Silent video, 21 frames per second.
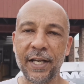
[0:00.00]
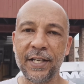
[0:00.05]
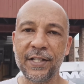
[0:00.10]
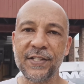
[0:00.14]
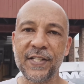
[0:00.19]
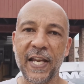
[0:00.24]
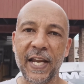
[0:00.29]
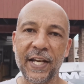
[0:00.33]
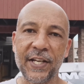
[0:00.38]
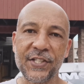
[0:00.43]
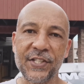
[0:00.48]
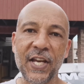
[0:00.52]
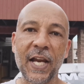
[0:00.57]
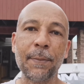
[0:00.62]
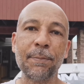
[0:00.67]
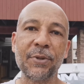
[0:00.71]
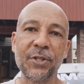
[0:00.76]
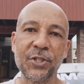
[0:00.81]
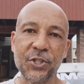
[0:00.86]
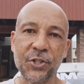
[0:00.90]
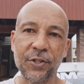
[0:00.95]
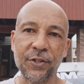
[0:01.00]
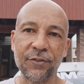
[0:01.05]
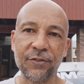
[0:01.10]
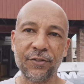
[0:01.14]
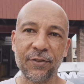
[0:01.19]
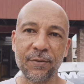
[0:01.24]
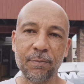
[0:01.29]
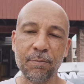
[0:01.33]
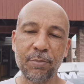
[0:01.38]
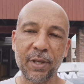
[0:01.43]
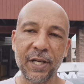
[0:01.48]
intake
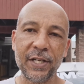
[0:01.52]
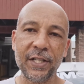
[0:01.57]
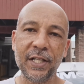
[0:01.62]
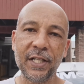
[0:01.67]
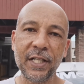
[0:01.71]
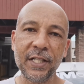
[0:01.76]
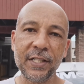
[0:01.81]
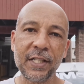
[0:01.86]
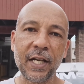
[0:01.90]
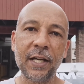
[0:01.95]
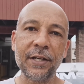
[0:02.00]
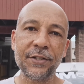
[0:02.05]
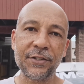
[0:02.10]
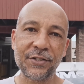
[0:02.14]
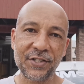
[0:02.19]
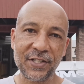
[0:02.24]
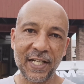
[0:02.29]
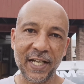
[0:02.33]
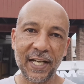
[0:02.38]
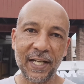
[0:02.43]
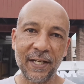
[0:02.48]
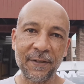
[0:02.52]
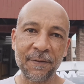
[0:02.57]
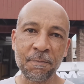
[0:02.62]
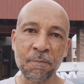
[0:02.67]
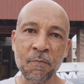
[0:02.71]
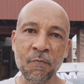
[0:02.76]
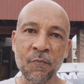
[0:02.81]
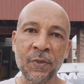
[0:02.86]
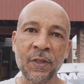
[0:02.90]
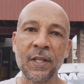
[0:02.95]
temperatures. But you need to understand,